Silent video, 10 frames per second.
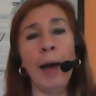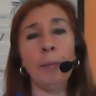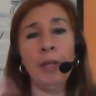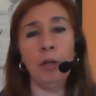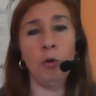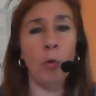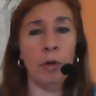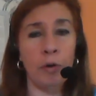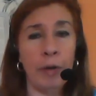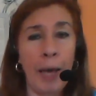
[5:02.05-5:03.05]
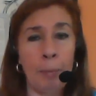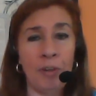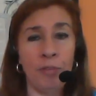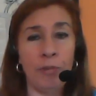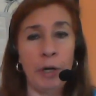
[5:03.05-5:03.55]
I'm in the northern
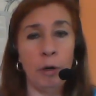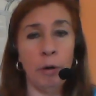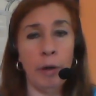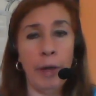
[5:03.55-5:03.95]
hemisphere